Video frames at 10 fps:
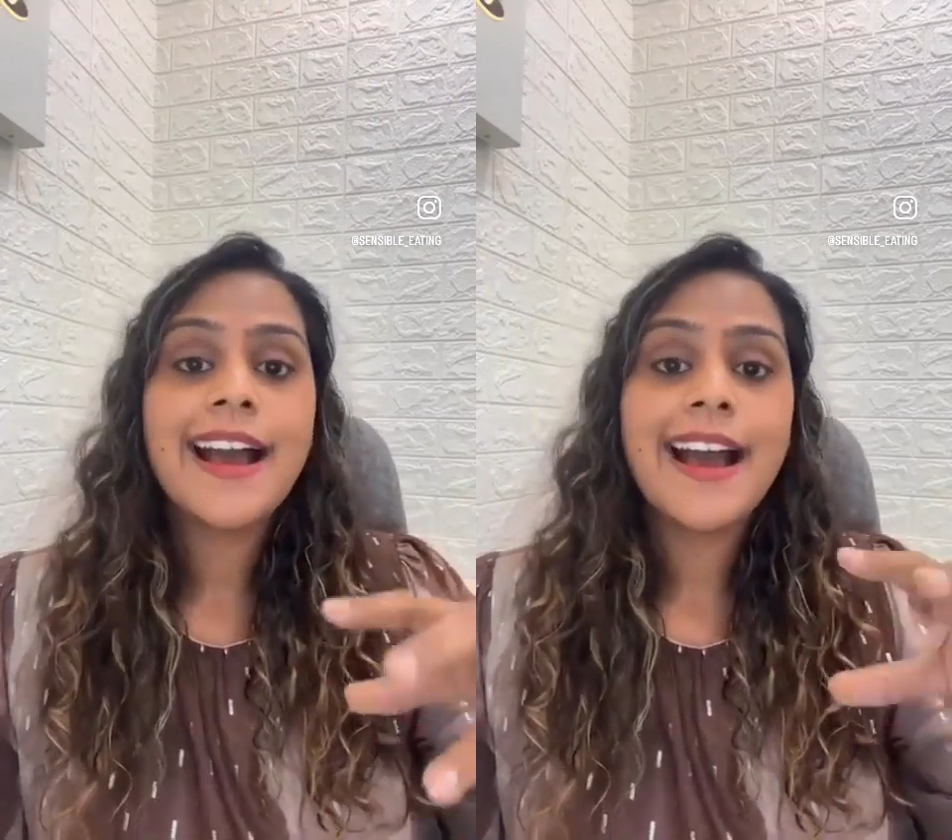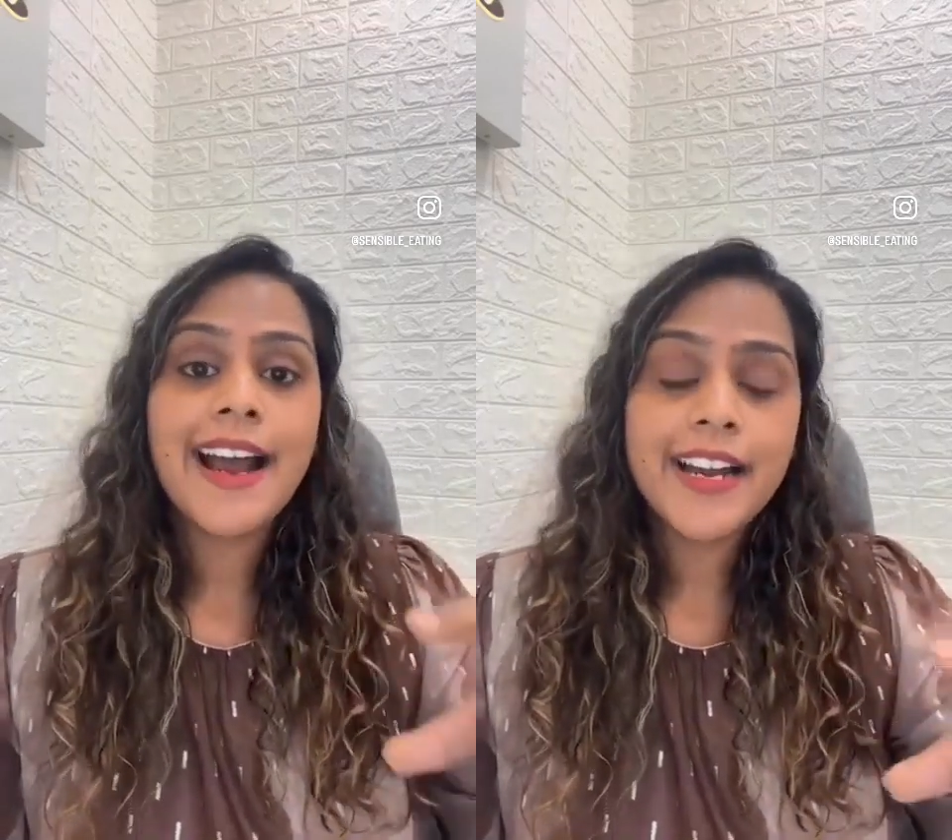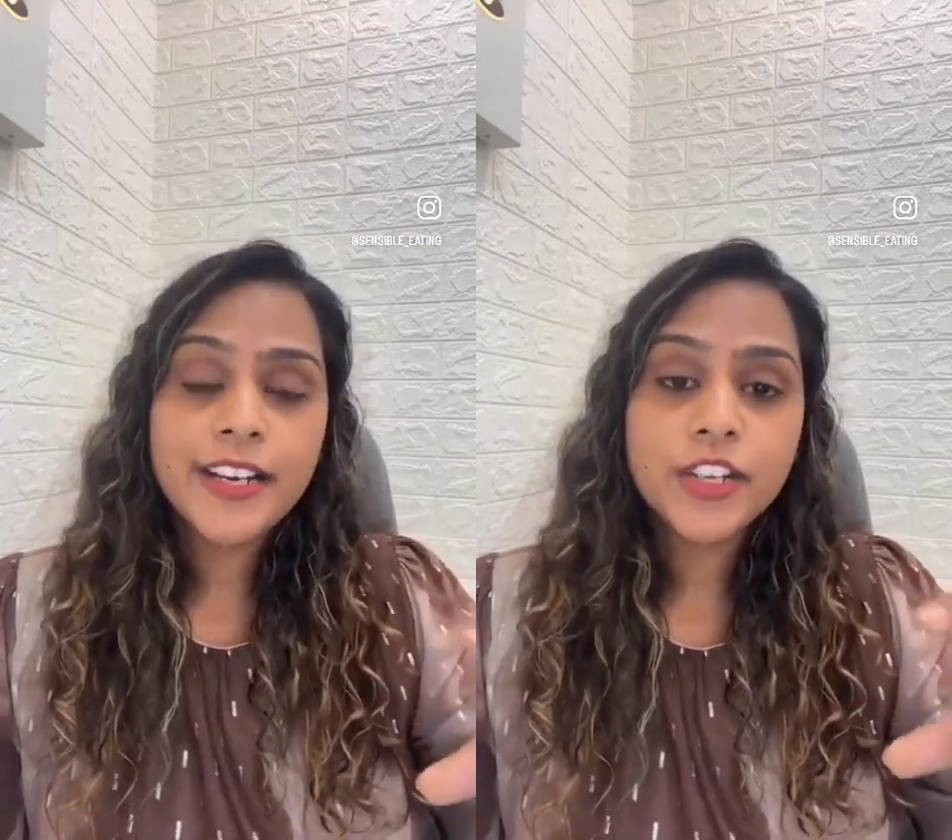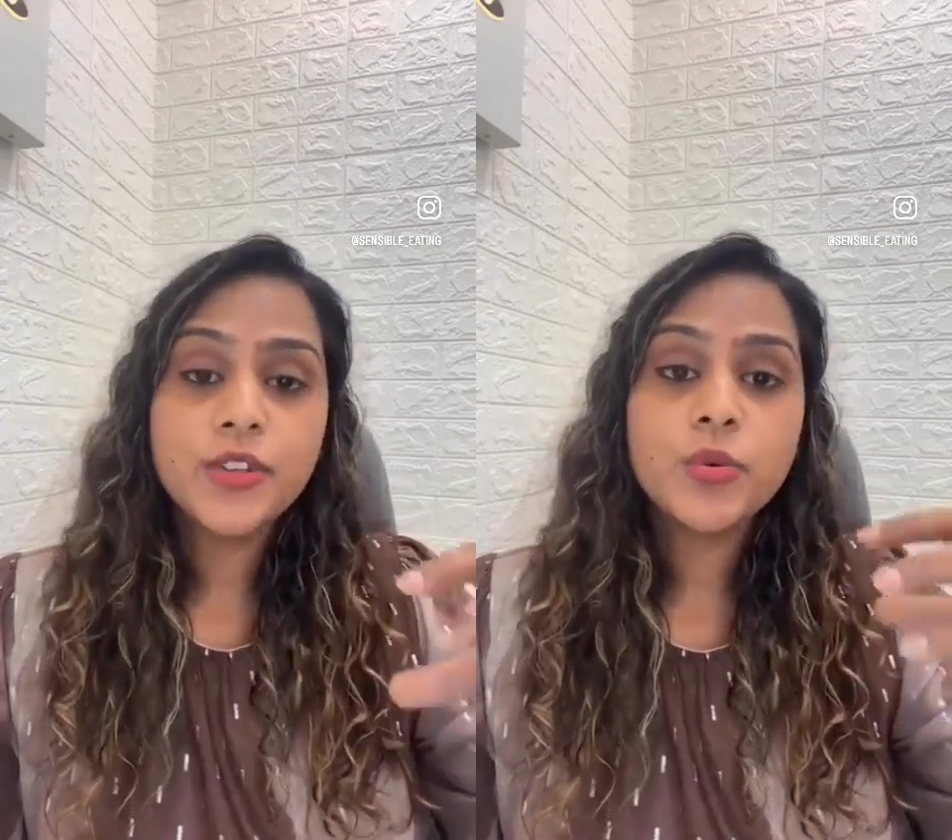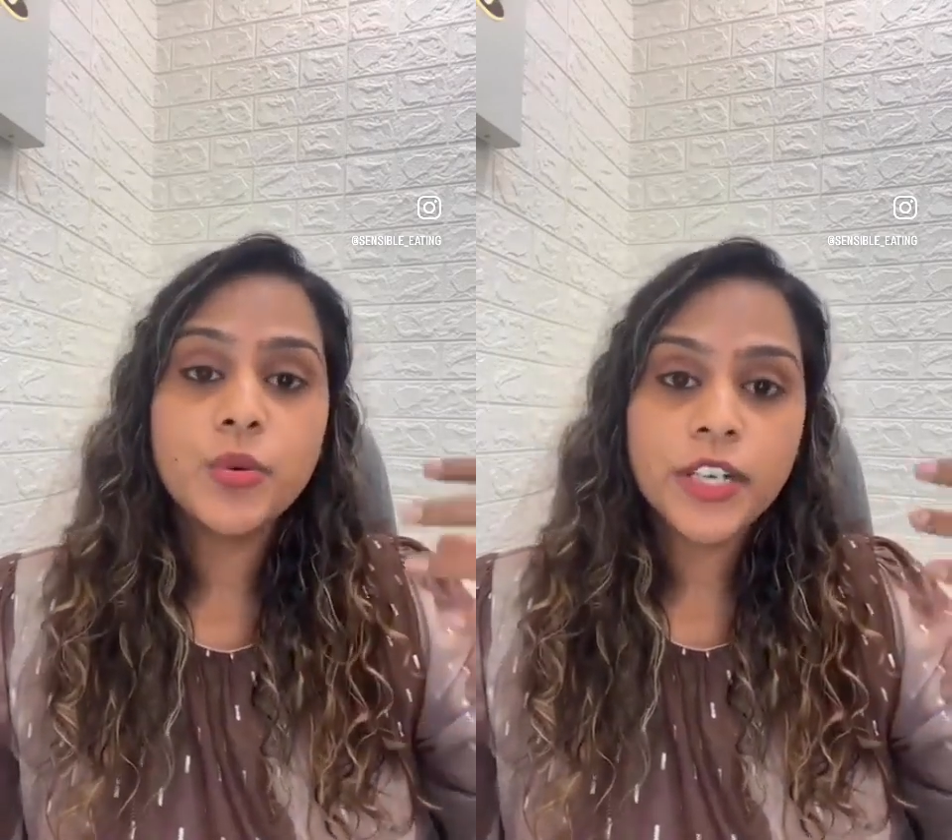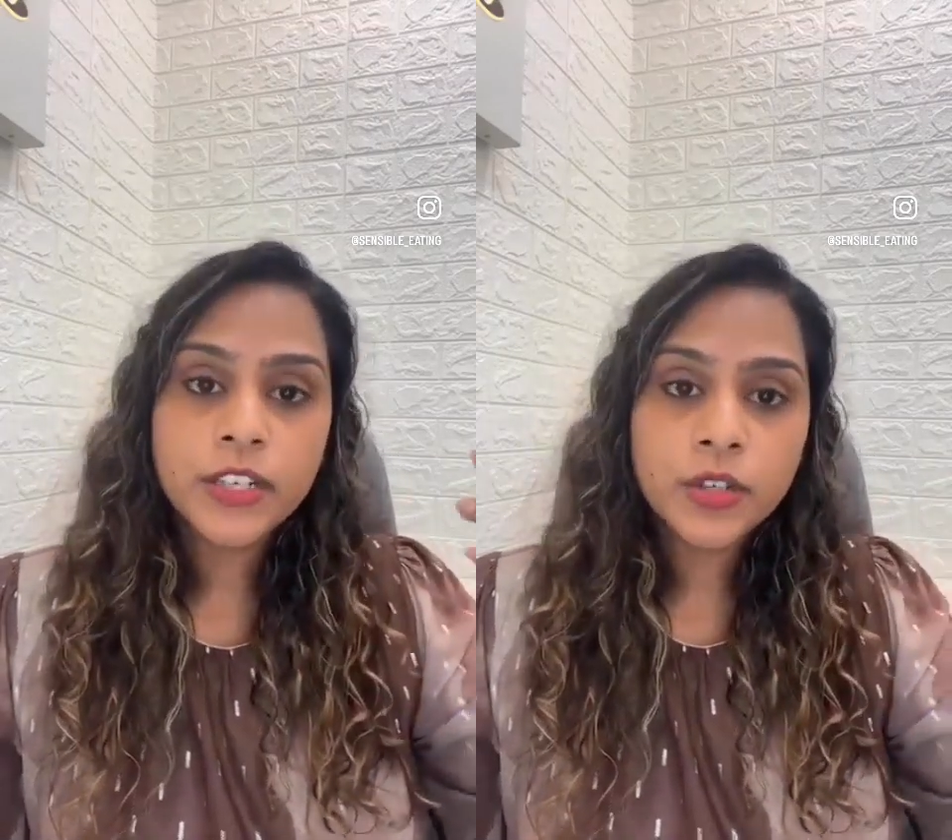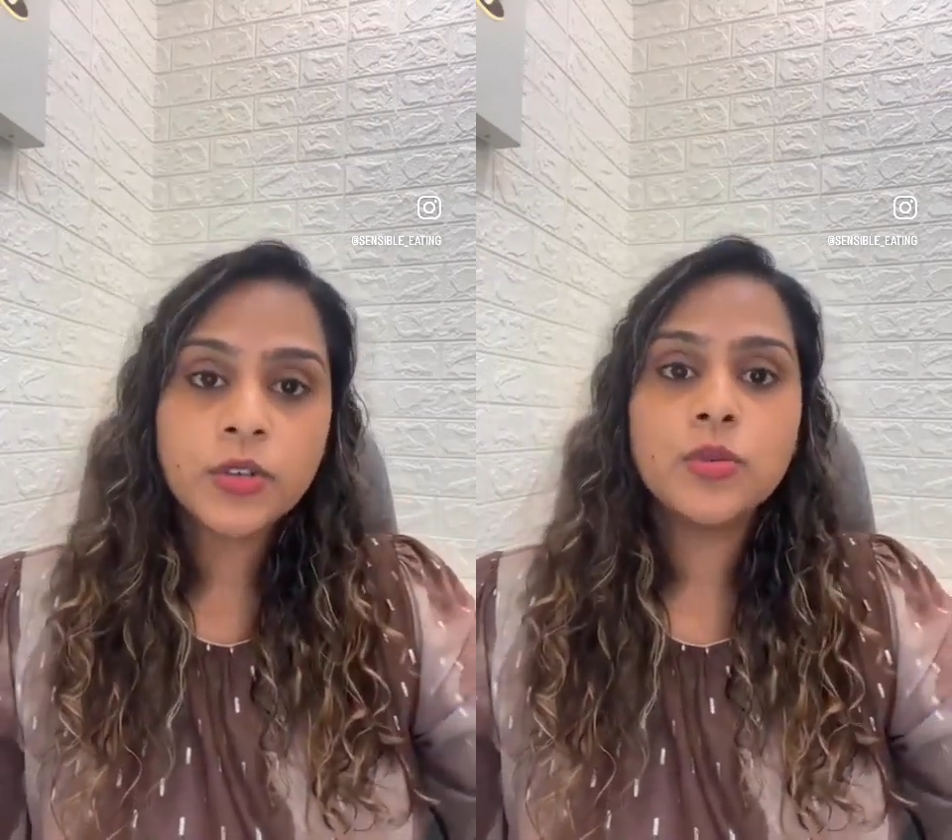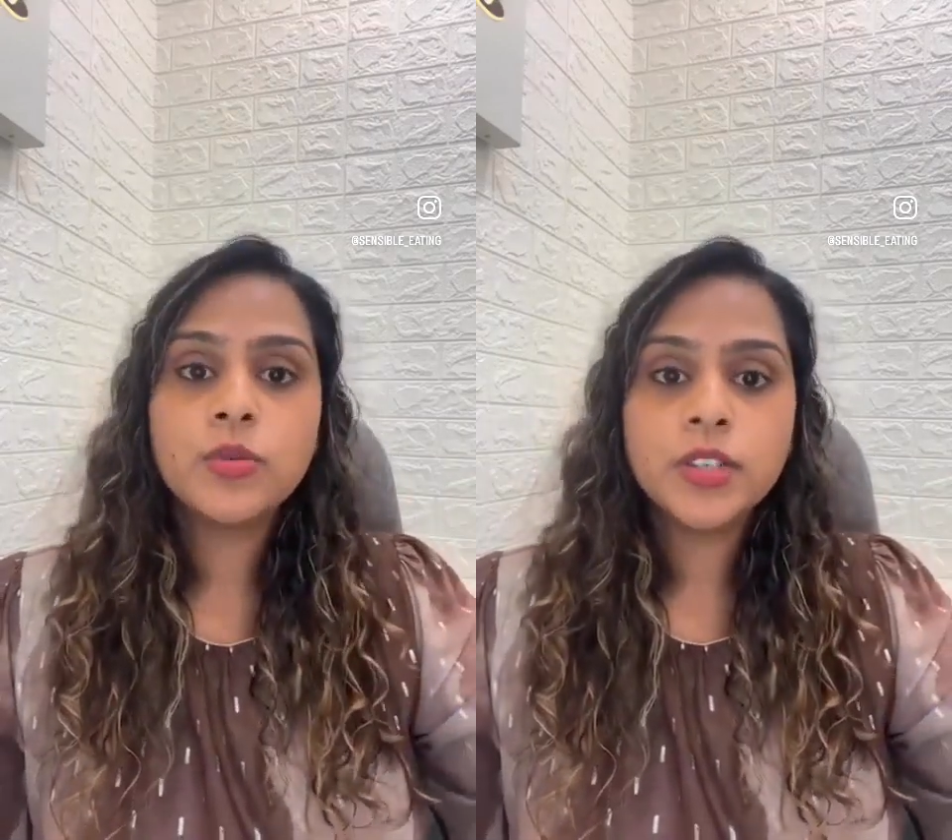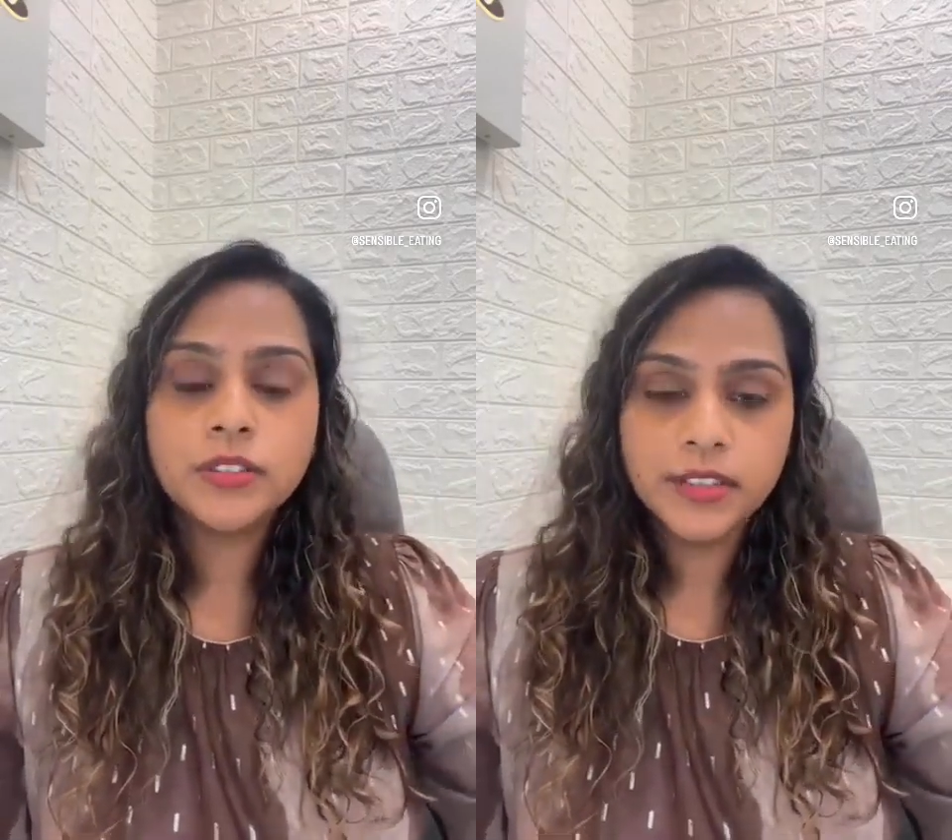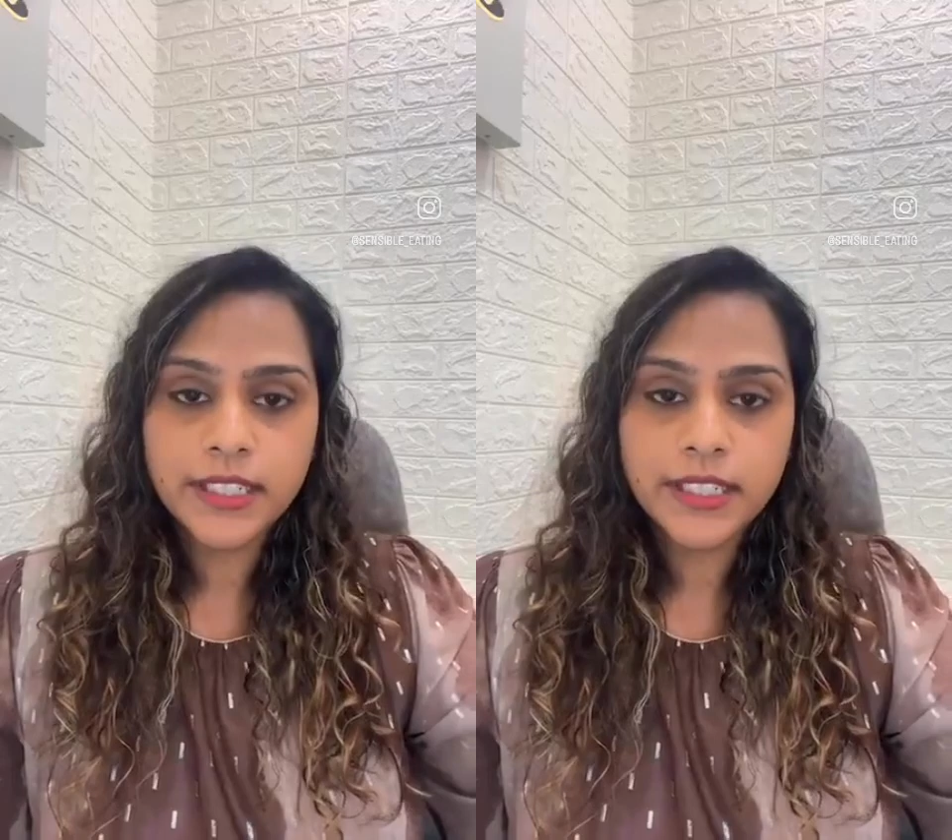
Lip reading: and you include